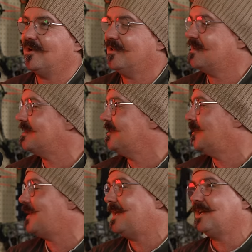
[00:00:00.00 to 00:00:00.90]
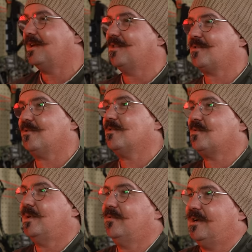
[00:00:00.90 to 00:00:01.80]
all these, you know, petty concerns and
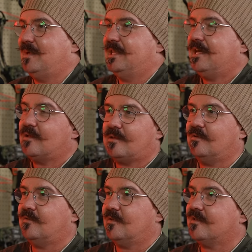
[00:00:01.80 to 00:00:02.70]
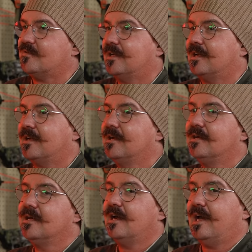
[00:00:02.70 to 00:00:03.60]
whatever. I mean, that is so frustrating.
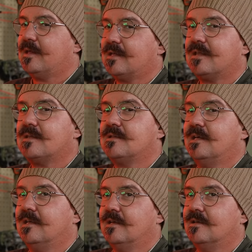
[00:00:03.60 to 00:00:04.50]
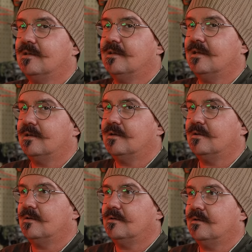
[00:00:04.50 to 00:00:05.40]
I guess that's the thing that that
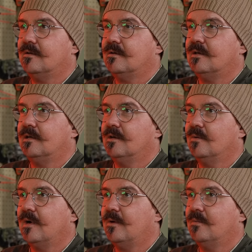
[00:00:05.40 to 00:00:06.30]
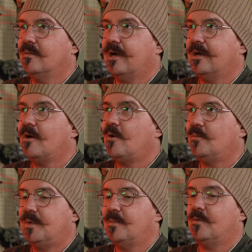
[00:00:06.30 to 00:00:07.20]
you know, I I
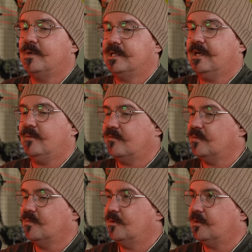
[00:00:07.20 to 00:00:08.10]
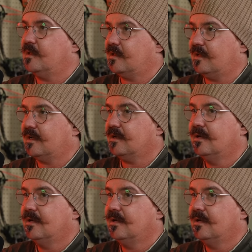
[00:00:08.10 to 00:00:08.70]
hope people would take away from the book is like